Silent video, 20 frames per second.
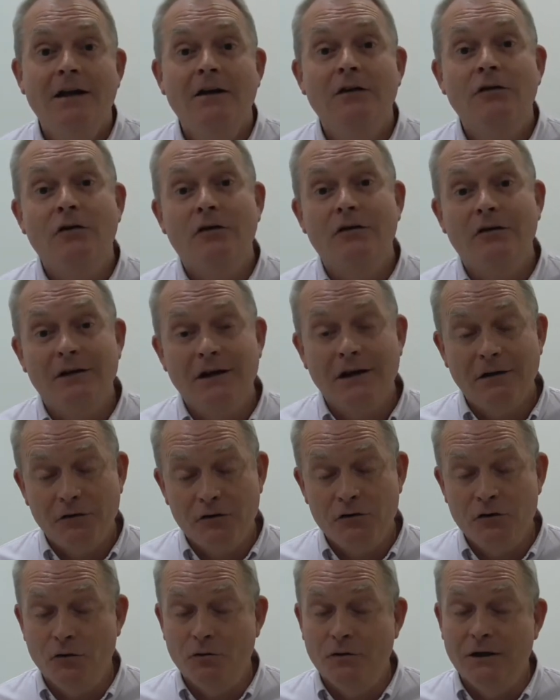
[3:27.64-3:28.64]
It took us
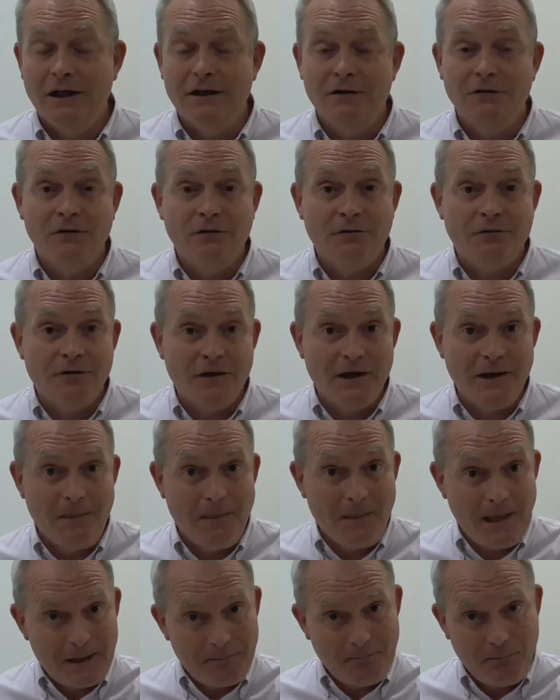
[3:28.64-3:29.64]
another two days to
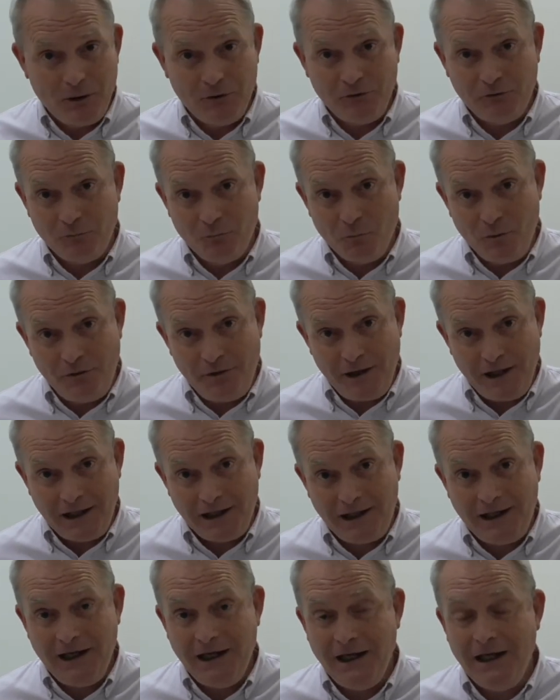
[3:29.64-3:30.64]
find that person with
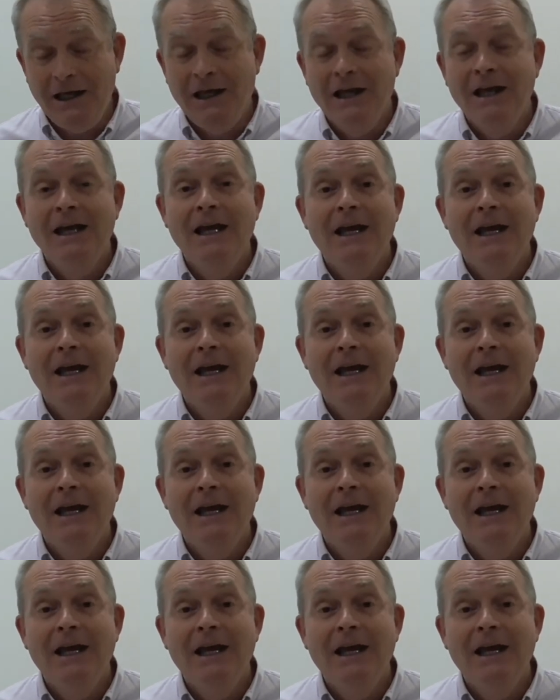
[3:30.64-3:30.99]
that key.